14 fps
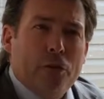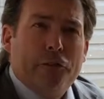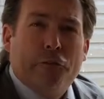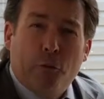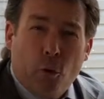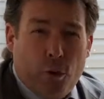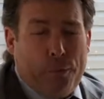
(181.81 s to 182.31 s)

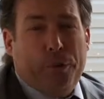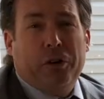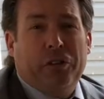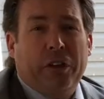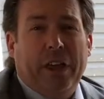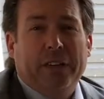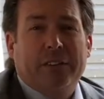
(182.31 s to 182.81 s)

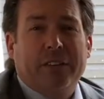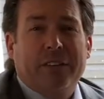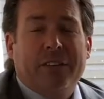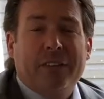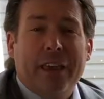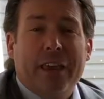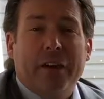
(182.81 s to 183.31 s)
4% in
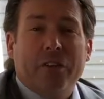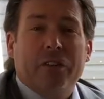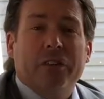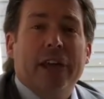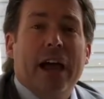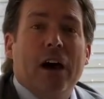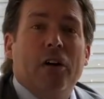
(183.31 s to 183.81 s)

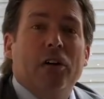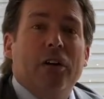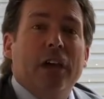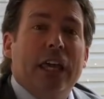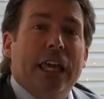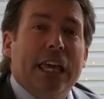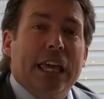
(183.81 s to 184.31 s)
sales. Now,
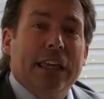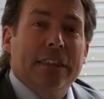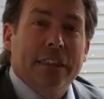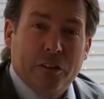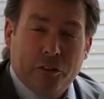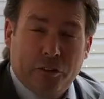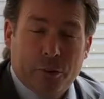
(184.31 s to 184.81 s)

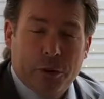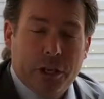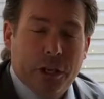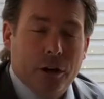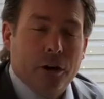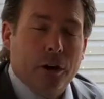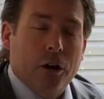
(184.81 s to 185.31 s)
that's from a
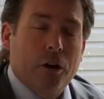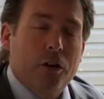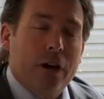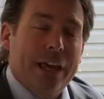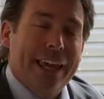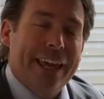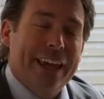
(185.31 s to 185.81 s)
year ago.